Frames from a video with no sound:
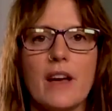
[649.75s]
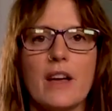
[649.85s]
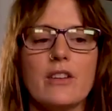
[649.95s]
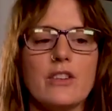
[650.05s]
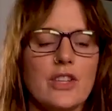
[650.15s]

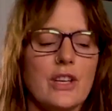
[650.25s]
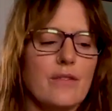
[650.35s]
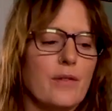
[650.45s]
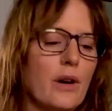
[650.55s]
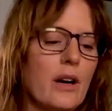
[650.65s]
energy
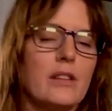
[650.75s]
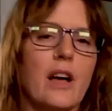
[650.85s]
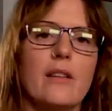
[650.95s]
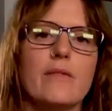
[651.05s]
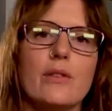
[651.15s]
for a
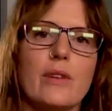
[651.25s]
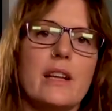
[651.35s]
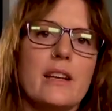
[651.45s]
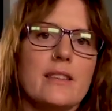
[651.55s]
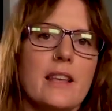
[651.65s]
lot of the
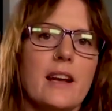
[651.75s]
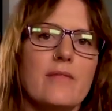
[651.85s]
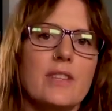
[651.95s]
readings that I've